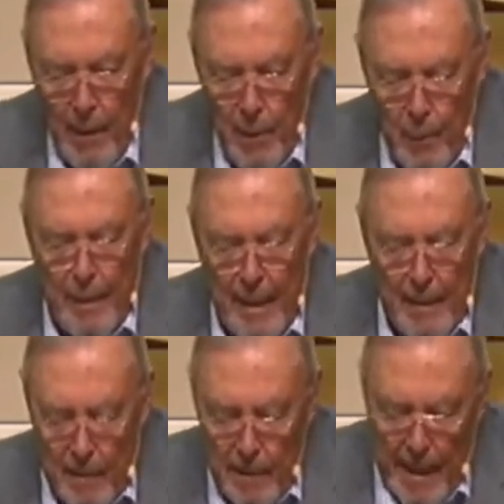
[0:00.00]
you
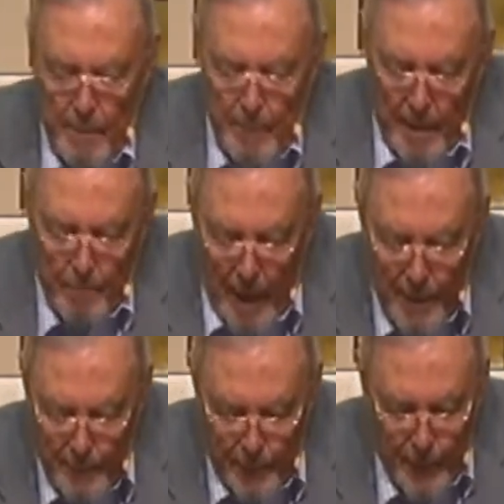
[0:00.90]
can claim that
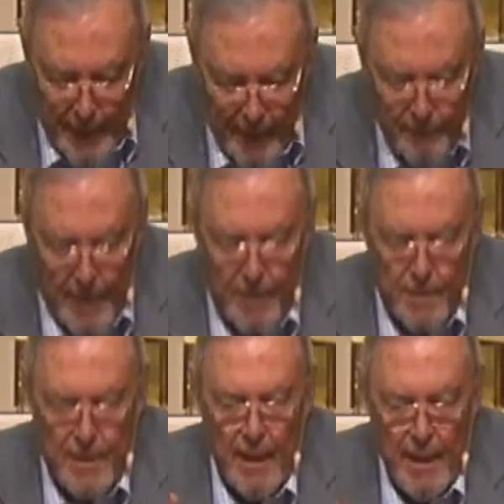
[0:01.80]
my
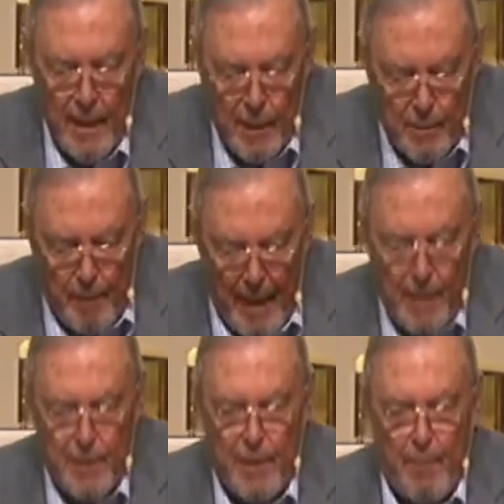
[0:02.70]
forgiveness is
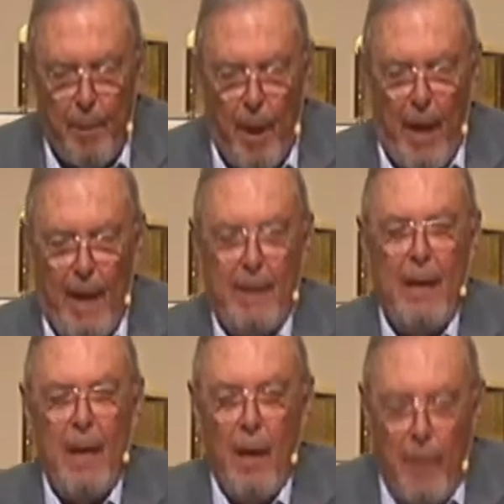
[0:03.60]
based upon
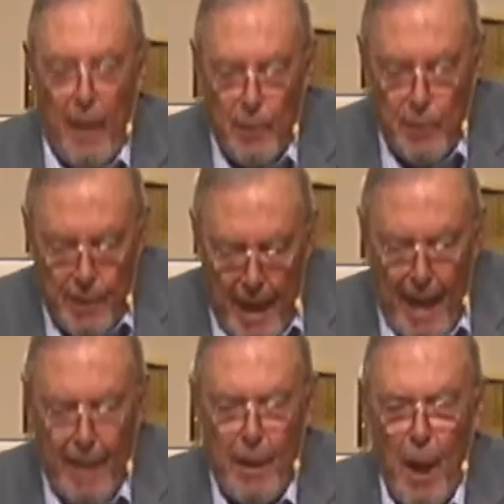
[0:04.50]
the
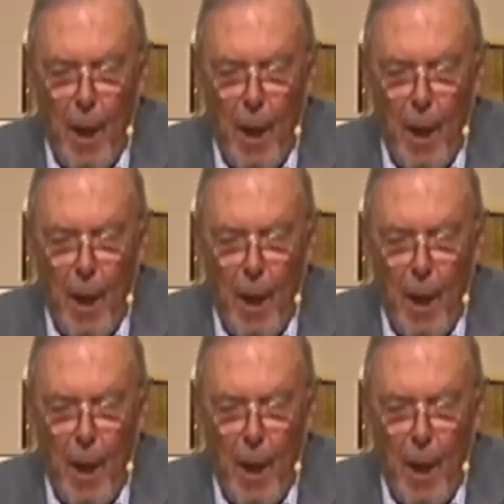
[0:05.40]
shed